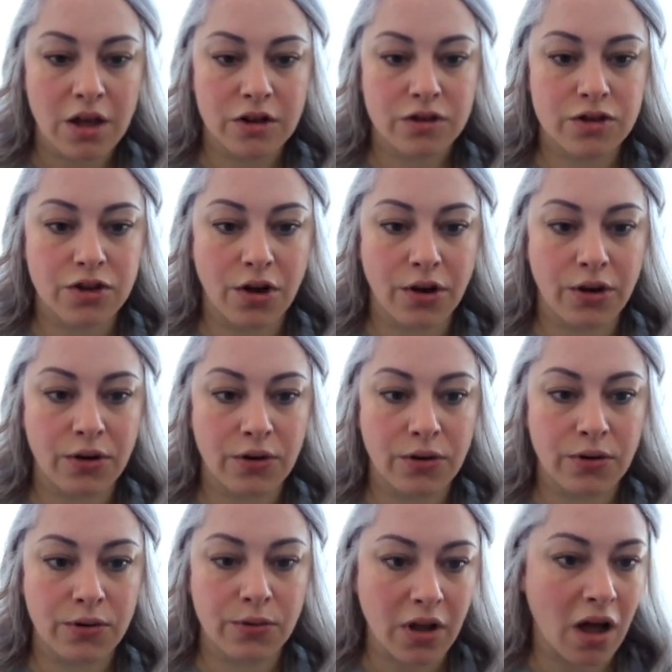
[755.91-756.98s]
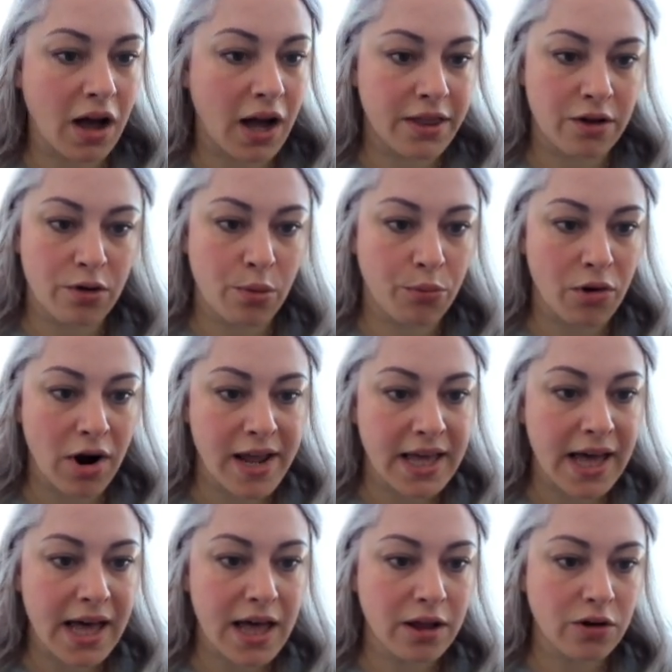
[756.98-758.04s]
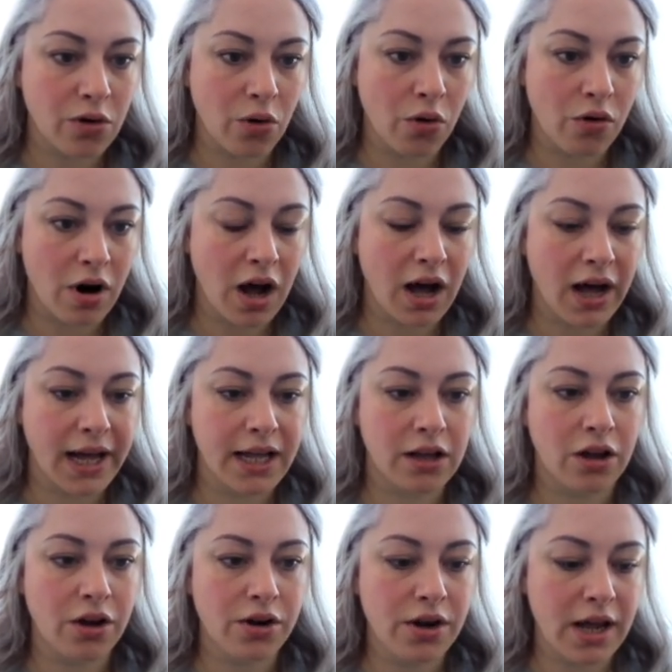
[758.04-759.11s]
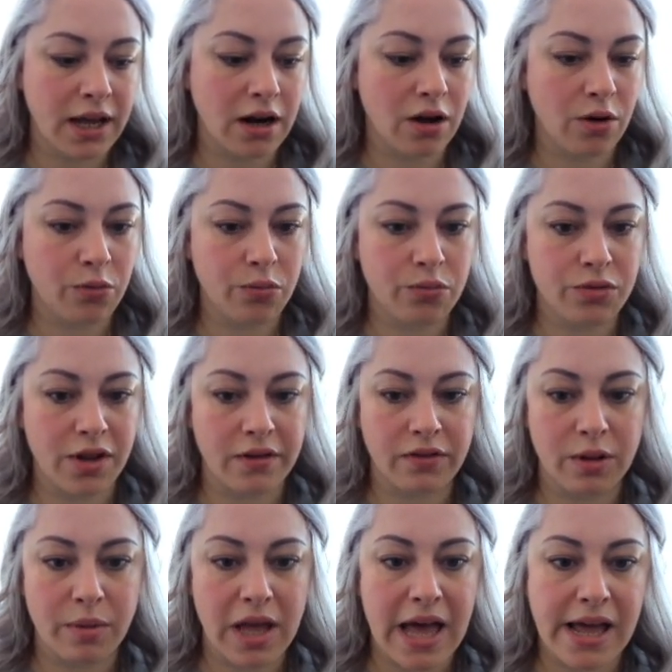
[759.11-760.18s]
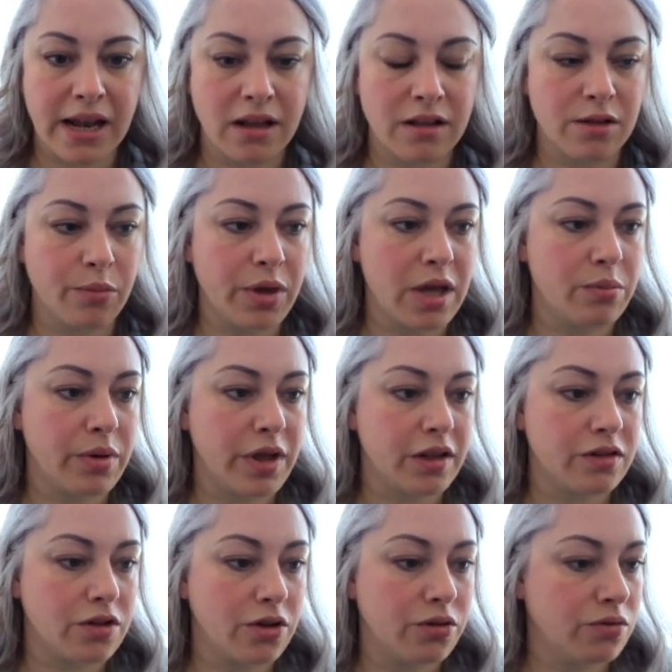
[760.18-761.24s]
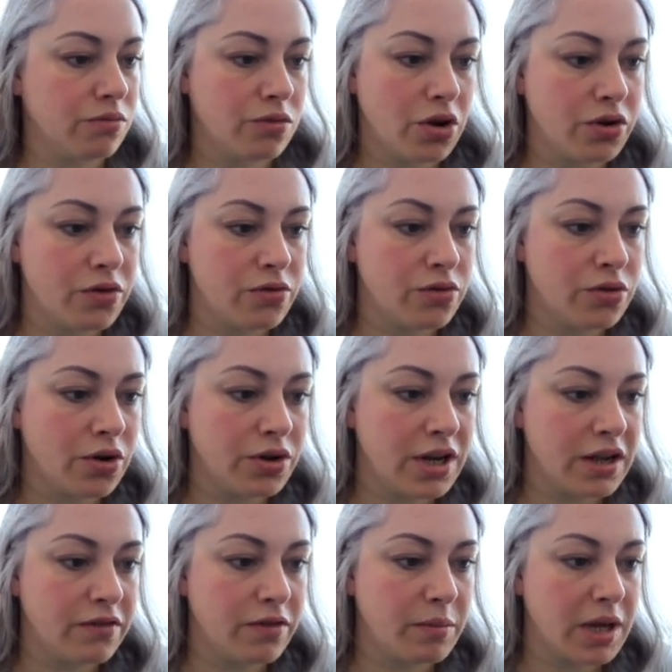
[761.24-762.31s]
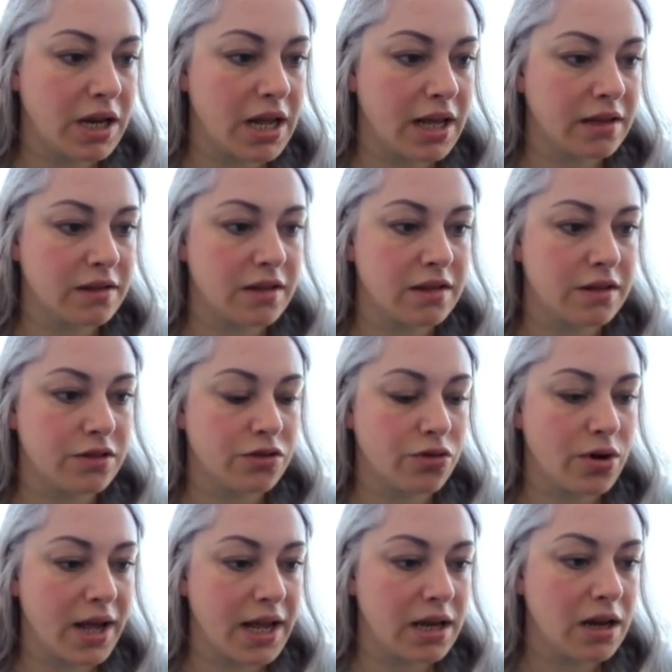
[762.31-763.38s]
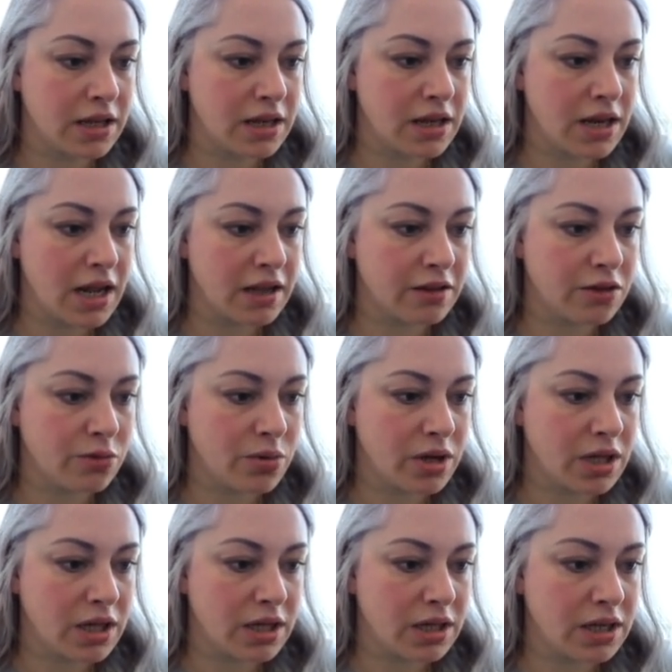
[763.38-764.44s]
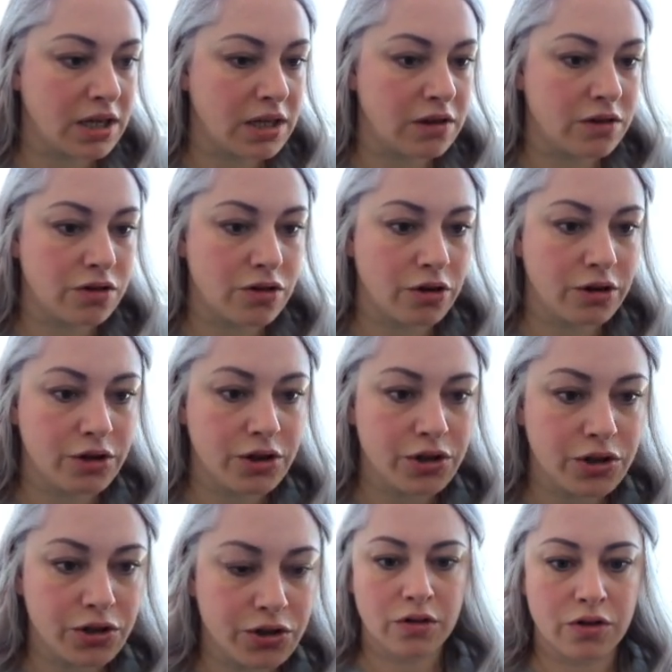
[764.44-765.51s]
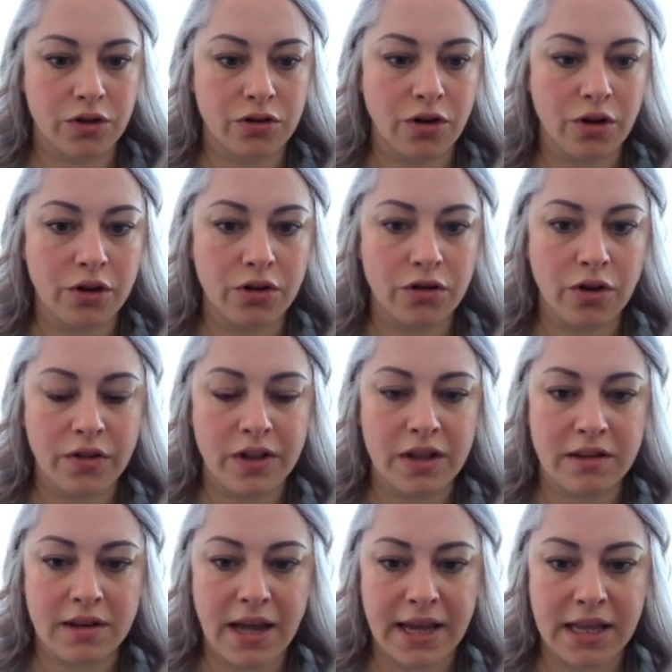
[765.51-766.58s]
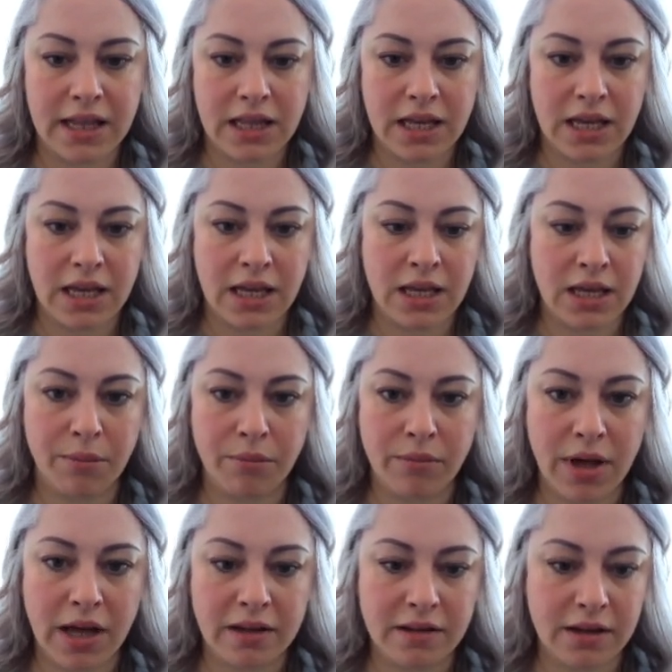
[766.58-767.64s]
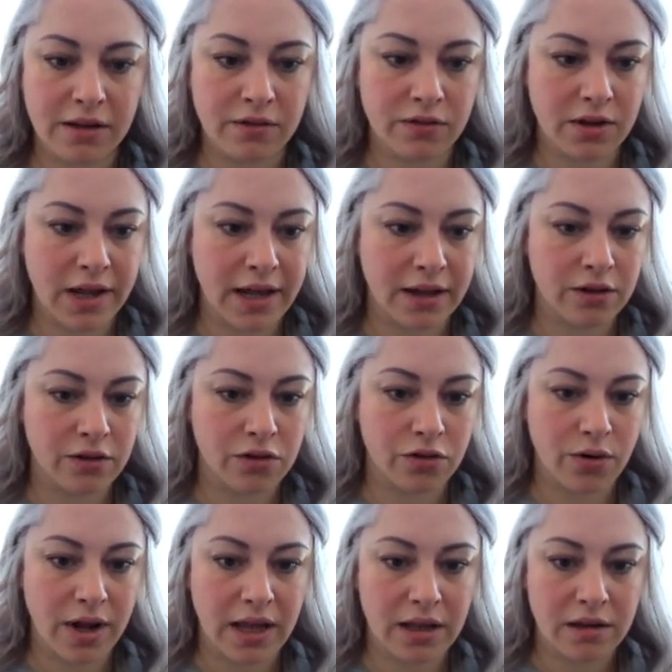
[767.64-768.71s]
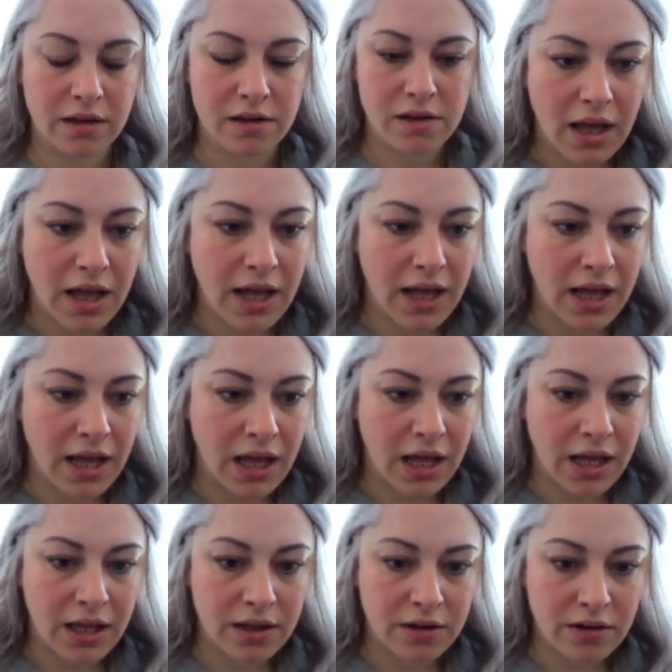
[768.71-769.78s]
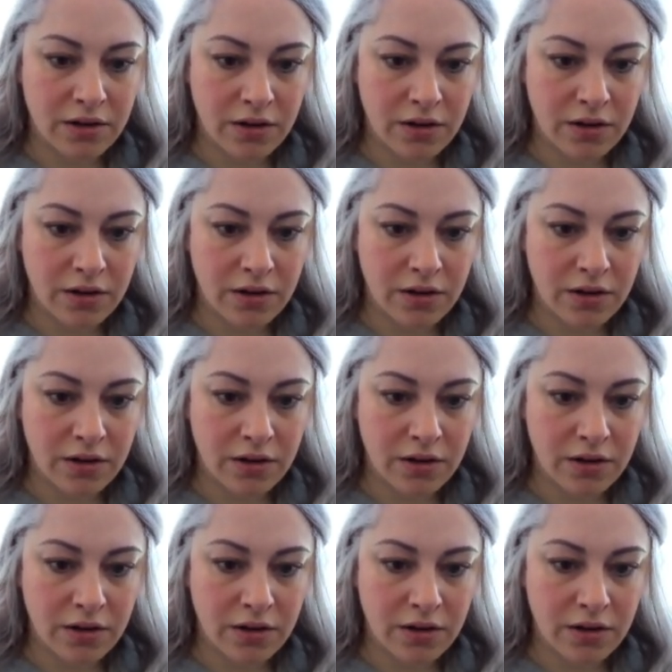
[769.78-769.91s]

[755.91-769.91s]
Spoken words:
So either a breakout or a higher low, and I'll definitely be adding to BNB. So no need for me to exit this trade. The next one is Doge. So Doge on the daily, massive downtrend, and